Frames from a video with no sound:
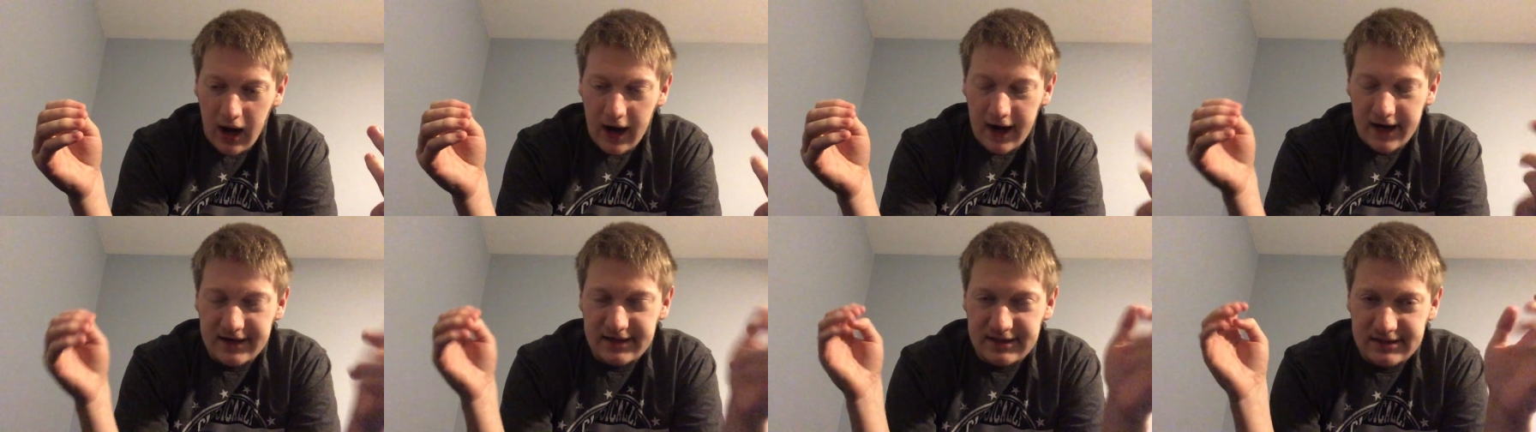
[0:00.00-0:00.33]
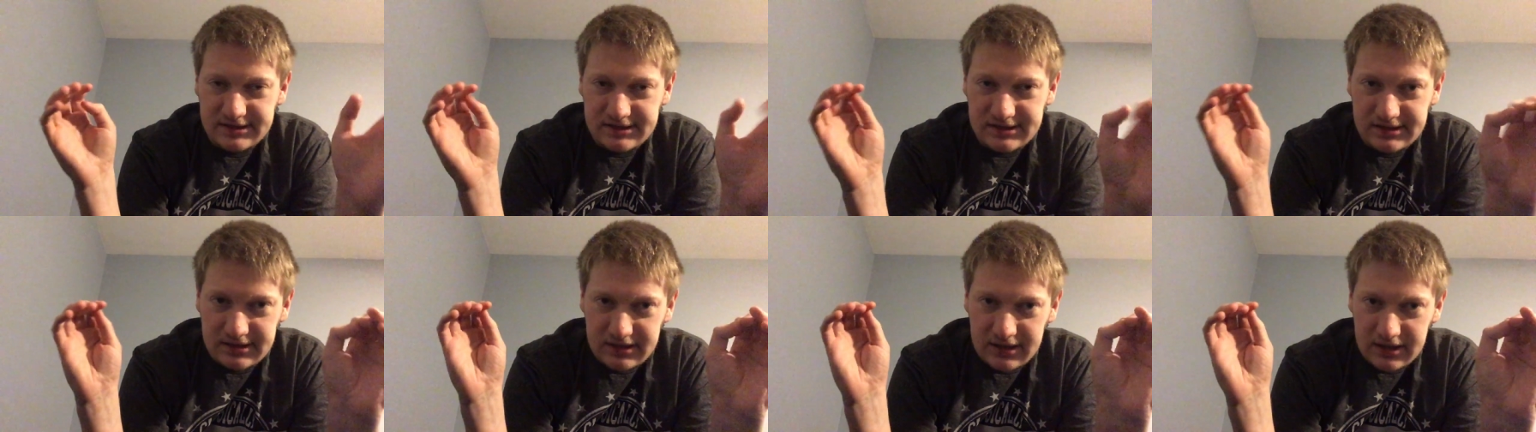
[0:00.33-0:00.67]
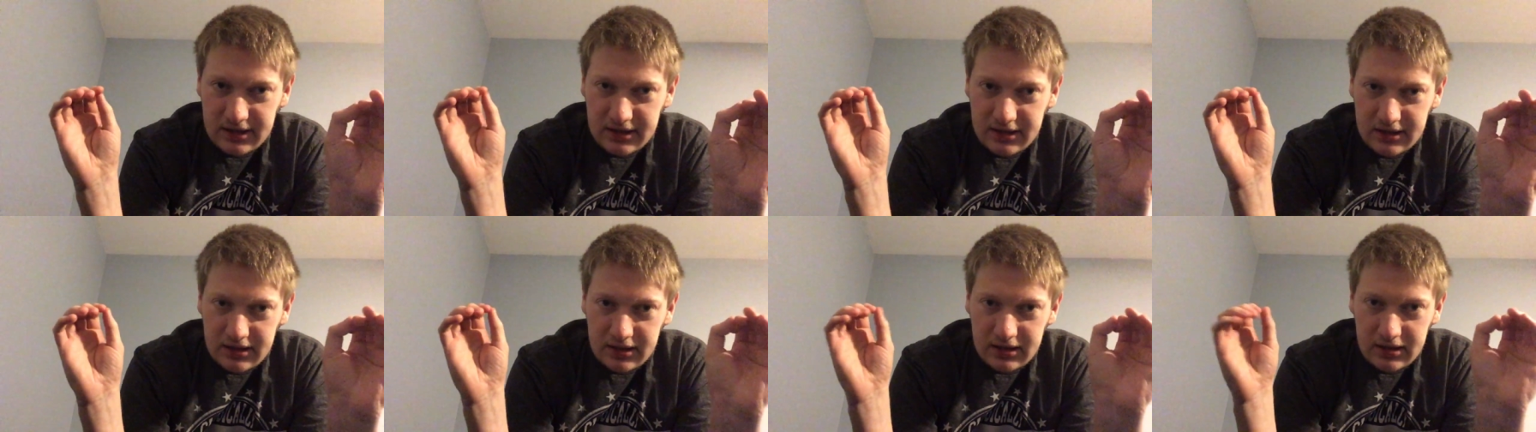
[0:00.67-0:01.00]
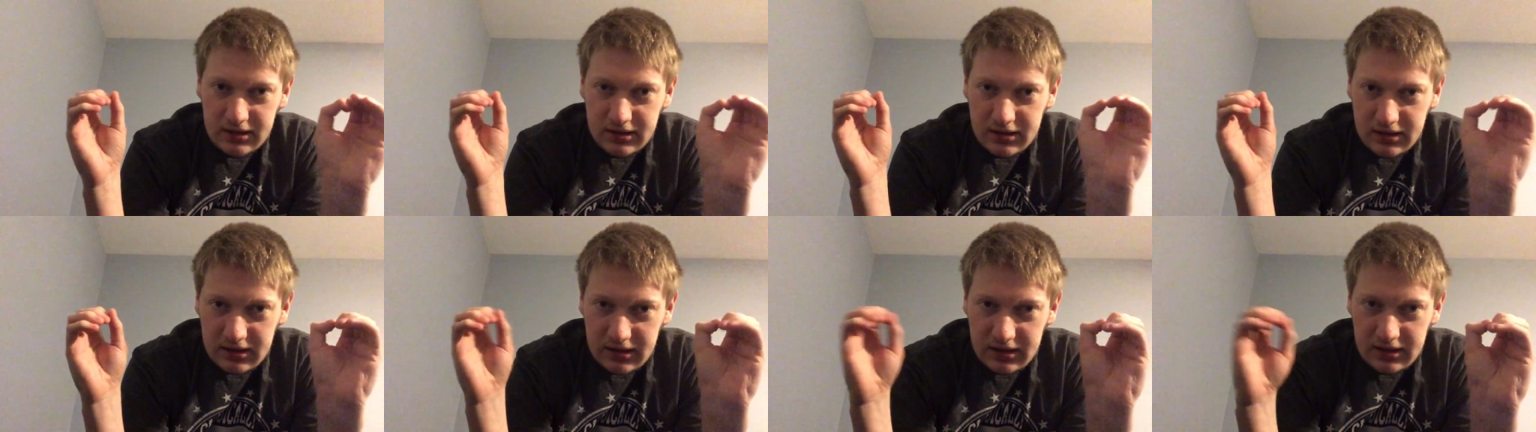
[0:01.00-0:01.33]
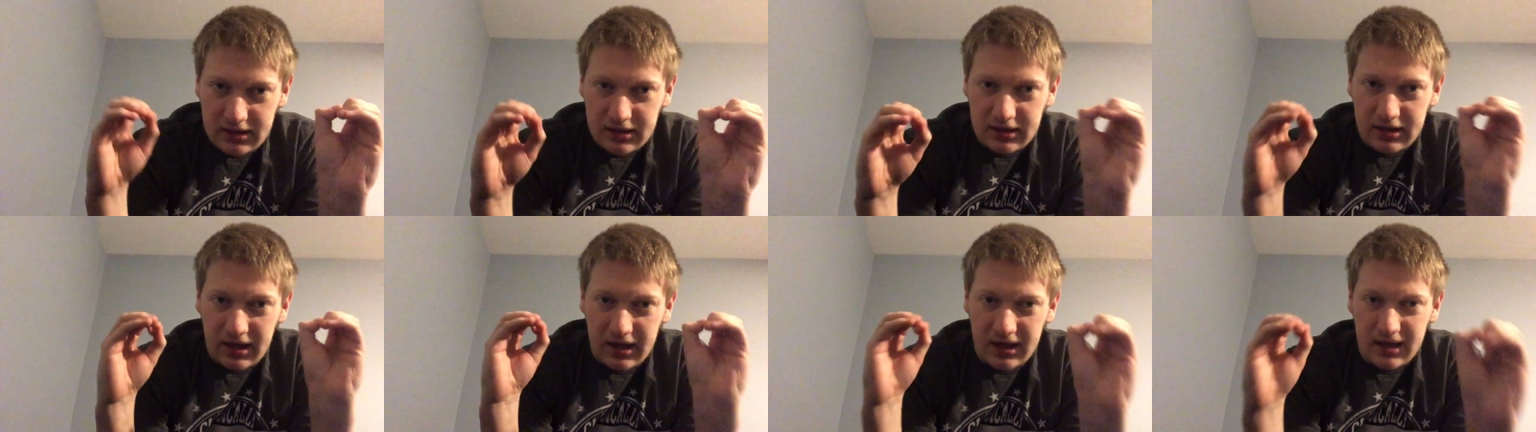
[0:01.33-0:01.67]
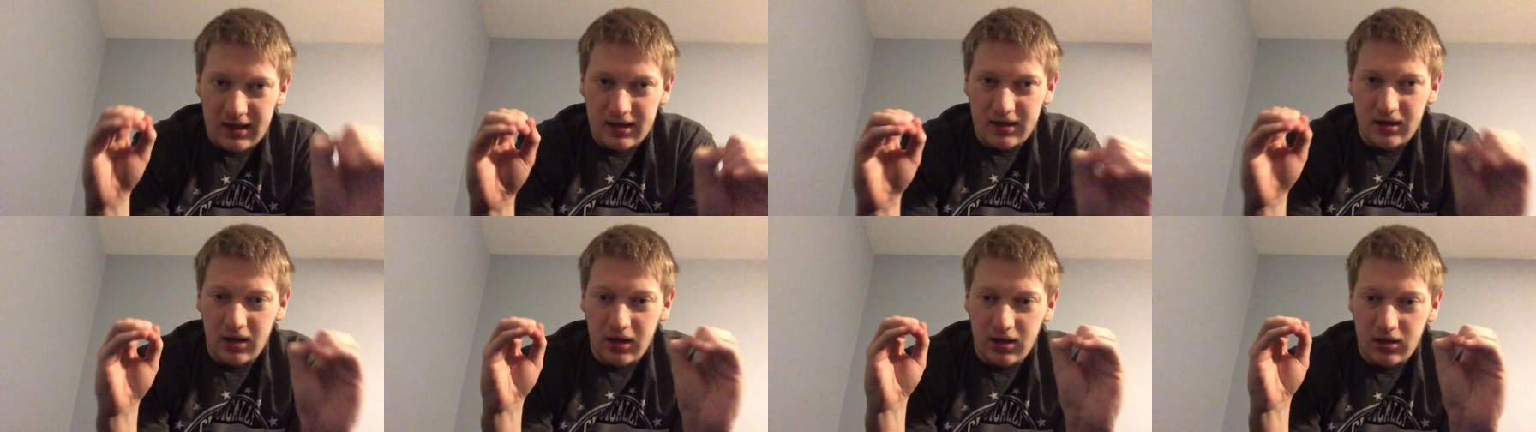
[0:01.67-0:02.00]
I just can't